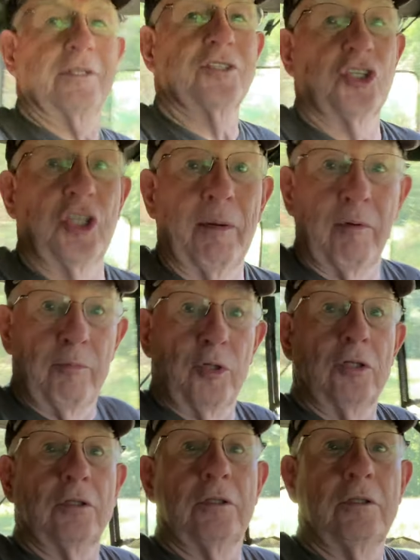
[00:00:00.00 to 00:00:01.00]
It's a double
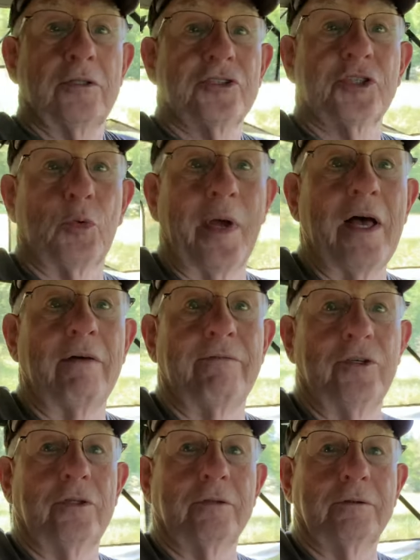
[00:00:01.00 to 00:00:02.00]
bull surround
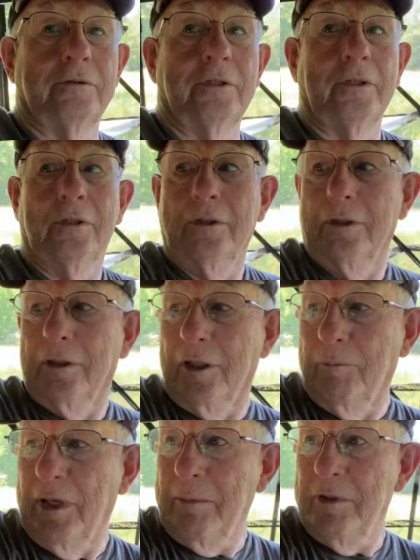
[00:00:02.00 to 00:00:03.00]
view.
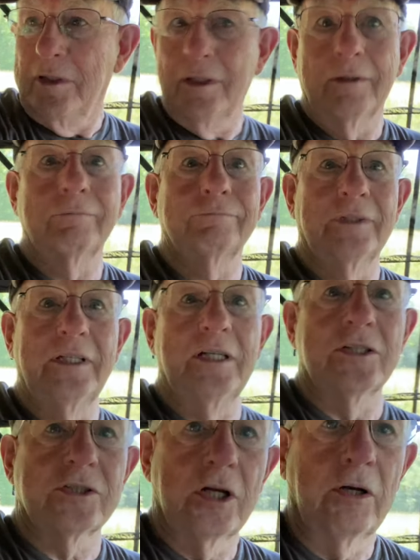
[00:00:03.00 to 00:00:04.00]
And maybe it
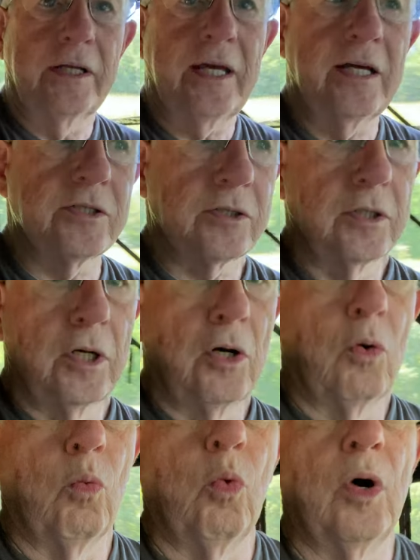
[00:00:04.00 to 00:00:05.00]
is. It only has
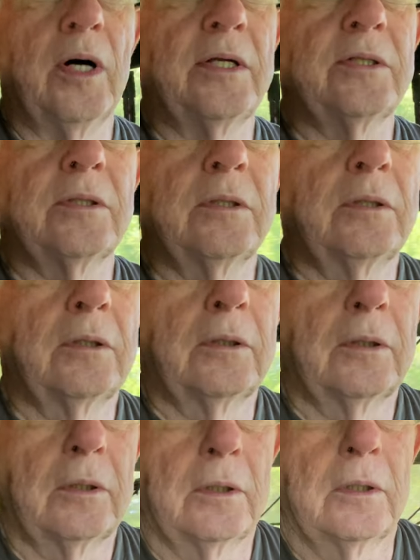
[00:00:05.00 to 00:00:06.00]
one
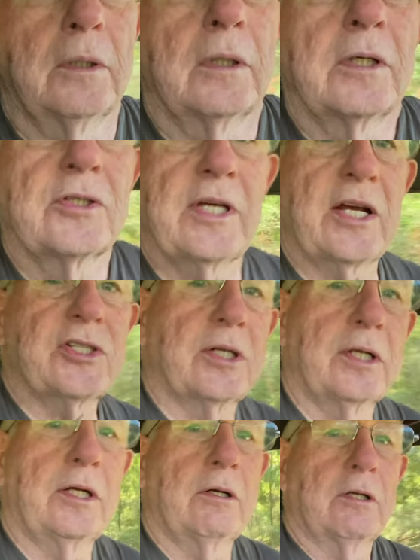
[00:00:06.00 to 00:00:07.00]
section
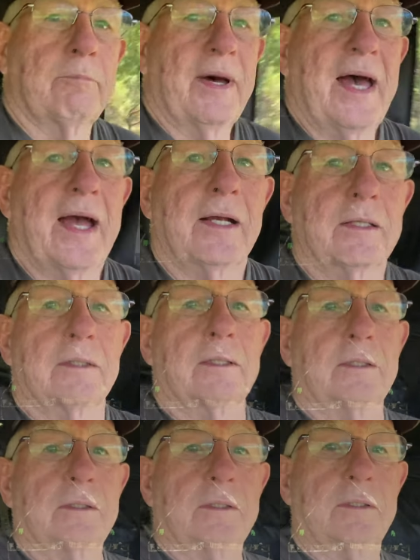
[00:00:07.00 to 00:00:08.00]
in here in the back
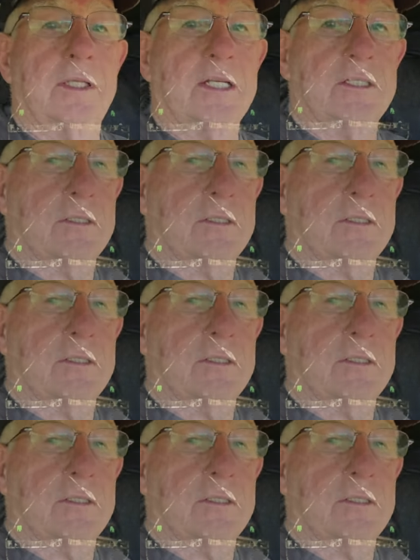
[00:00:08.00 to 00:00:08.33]
that's